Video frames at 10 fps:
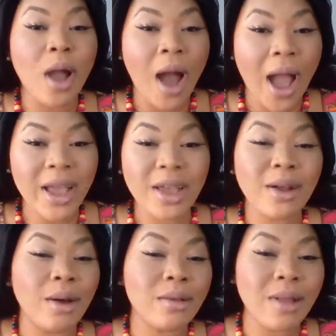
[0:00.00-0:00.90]
I
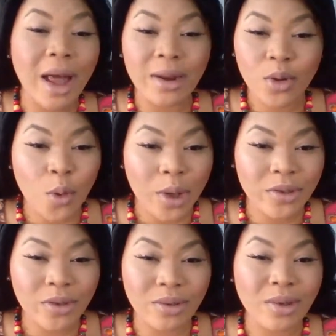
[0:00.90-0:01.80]
get a lot of
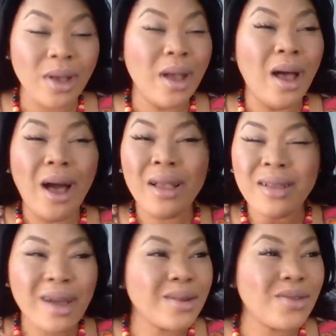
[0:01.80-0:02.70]
questions. A
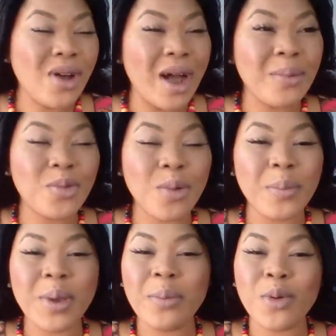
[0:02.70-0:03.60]
lot of times where
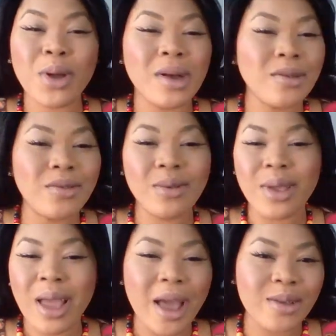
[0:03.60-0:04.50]
people are
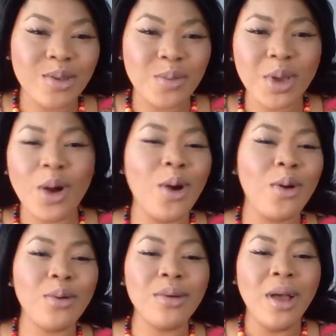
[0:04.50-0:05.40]
constantly asking me,
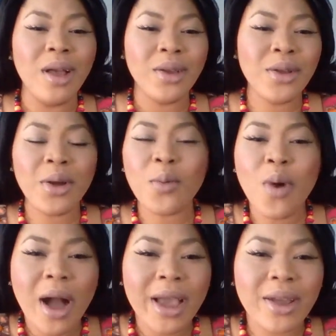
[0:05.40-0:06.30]
oh, you know,
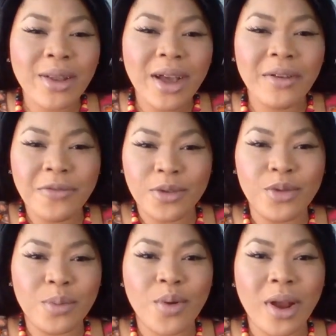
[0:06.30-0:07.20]
why are you not
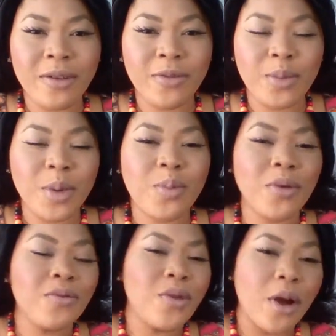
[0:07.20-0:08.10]
featuring product for people
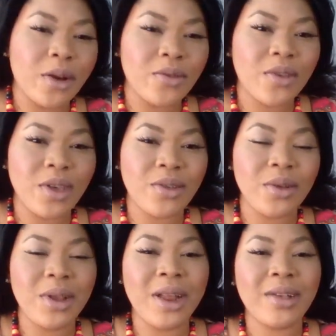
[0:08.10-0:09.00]
of darker skin
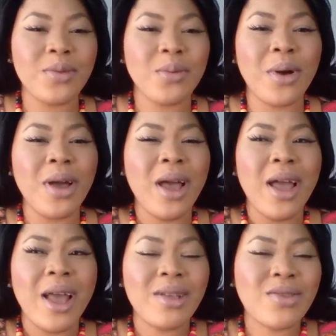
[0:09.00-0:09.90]
tone? And I said, well,
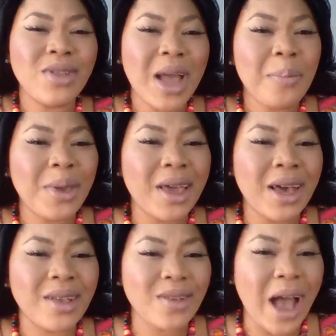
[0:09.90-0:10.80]
it's not
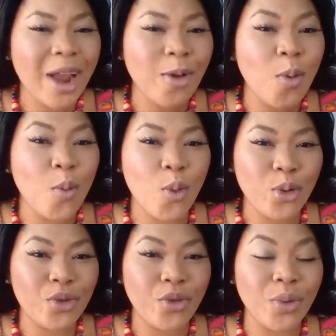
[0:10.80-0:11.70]
because I don't
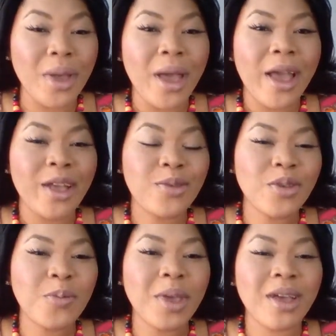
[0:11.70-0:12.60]
want to. It's
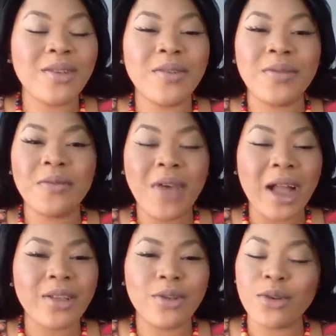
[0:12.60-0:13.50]
just because of the
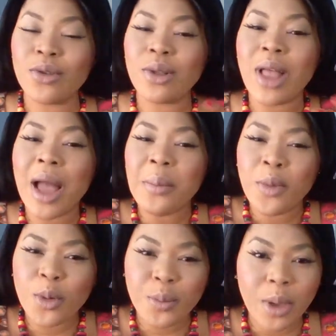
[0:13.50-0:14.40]
fact that there's a lot
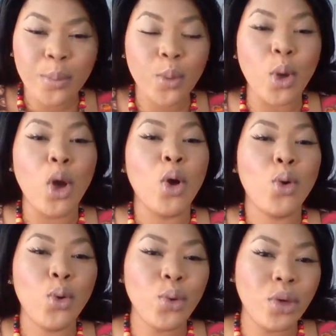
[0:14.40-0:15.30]
more people
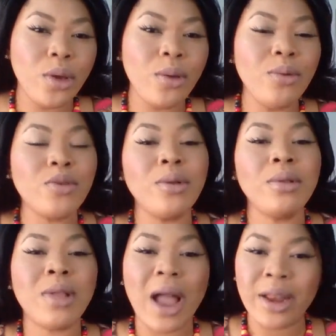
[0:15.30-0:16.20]
who use
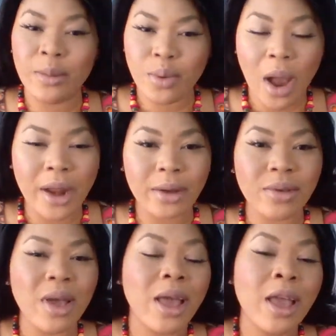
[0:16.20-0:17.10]
lightening
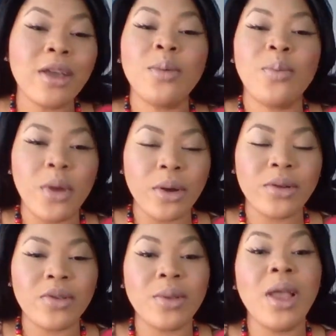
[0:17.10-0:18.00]
product in
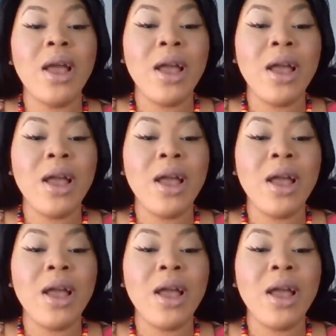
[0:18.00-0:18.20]
comparison.